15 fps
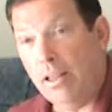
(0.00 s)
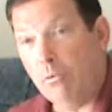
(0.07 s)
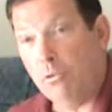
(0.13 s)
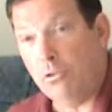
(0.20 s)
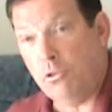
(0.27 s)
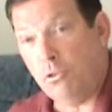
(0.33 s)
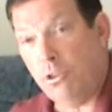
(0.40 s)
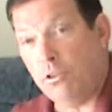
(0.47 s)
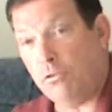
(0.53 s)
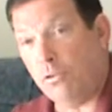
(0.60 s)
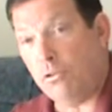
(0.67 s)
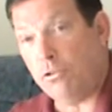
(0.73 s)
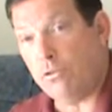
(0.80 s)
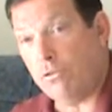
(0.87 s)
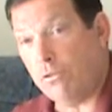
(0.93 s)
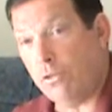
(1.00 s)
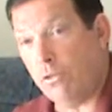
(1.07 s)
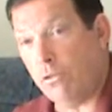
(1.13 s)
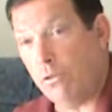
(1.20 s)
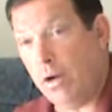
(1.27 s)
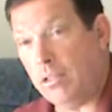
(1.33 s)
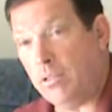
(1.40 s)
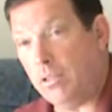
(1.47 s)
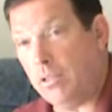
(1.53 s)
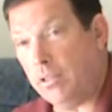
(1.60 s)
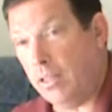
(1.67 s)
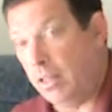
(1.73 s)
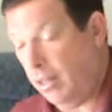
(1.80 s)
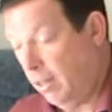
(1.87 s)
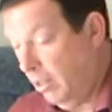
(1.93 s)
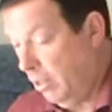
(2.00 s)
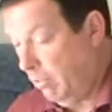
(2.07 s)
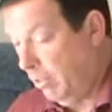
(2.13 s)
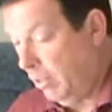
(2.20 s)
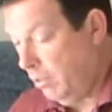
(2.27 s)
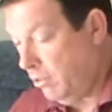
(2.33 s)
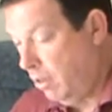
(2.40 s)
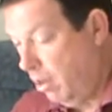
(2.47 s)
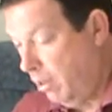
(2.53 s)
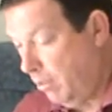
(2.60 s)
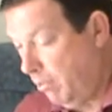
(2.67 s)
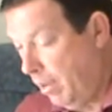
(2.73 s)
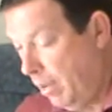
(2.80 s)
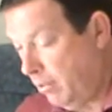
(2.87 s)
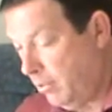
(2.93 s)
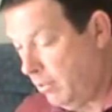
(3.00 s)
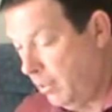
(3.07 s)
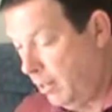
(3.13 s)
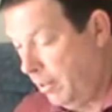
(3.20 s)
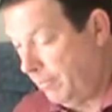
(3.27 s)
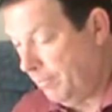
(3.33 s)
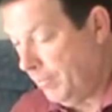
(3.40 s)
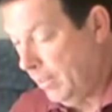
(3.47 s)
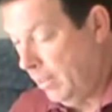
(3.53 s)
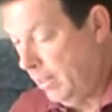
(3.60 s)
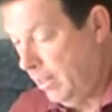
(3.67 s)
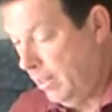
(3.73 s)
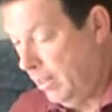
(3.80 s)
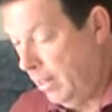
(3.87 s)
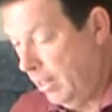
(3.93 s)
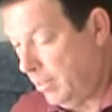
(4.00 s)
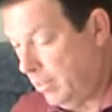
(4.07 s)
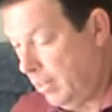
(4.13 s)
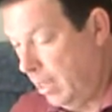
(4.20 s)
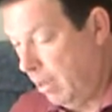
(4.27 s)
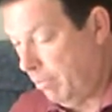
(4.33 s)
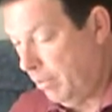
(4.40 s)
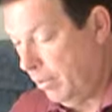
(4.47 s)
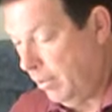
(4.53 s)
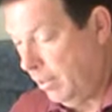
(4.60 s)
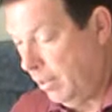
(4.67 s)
We'll do these first few questions, and then we can talk about the next step.